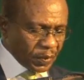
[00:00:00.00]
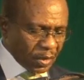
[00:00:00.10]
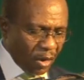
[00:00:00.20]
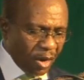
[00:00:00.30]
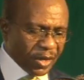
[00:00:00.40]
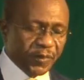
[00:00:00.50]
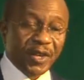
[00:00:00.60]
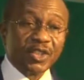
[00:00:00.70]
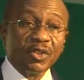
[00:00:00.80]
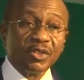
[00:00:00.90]
On
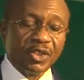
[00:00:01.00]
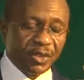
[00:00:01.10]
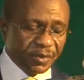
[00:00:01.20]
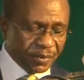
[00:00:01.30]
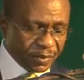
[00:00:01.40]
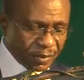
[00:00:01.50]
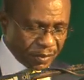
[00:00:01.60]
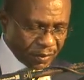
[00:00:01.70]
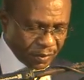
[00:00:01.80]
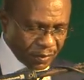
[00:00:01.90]
infrastructure,
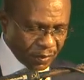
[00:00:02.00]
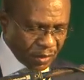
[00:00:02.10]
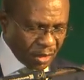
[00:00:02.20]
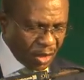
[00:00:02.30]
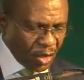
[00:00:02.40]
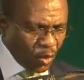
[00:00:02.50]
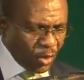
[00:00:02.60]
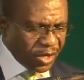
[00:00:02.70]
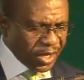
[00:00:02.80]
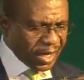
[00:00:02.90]
with
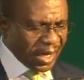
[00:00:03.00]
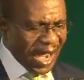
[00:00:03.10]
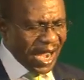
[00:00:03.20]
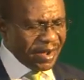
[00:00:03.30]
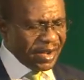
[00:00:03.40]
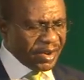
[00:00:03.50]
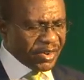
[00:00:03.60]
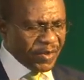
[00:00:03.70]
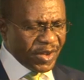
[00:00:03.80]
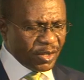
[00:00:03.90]
the decline in
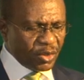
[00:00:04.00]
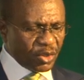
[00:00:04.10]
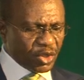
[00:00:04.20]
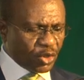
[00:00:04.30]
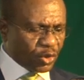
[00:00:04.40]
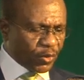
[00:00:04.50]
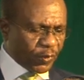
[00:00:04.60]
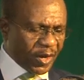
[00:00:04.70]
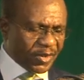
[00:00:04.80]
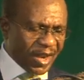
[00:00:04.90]
revenues due to
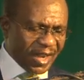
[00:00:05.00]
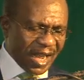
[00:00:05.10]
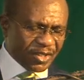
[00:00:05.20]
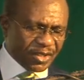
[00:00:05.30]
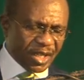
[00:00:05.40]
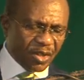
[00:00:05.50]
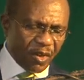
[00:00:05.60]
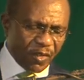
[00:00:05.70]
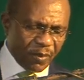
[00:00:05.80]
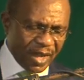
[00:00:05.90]
federal and state
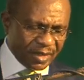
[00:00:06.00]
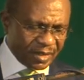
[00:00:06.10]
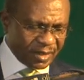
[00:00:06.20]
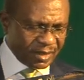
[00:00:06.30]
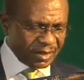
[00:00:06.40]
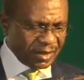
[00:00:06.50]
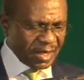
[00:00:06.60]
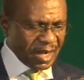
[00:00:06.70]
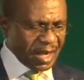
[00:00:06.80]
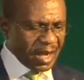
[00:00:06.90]
governments
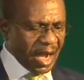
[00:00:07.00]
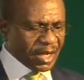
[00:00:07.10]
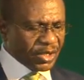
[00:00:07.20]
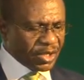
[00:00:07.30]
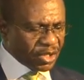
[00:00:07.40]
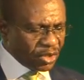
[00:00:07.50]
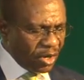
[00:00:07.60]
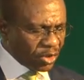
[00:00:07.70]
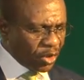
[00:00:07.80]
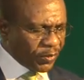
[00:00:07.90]
as a
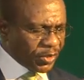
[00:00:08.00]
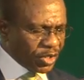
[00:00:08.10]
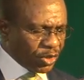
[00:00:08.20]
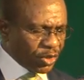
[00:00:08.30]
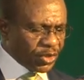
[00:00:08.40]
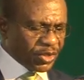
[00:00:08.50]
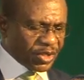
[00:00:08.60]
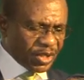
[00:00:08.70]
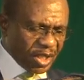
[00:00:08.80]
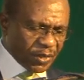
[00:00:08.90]
result of reduced
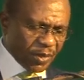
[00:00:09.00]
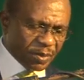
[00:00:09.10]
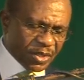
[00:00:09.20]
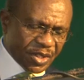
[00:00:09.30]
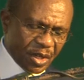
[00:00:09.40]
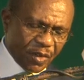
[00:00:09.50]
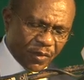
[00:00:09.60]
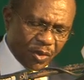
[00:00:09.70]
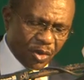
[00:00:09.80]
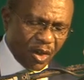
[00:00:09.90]
receipts from the sale of
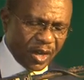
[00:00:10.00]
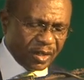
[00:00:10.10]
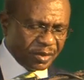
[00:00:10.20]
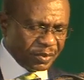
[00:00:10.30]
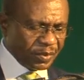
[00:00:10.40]
crude oil,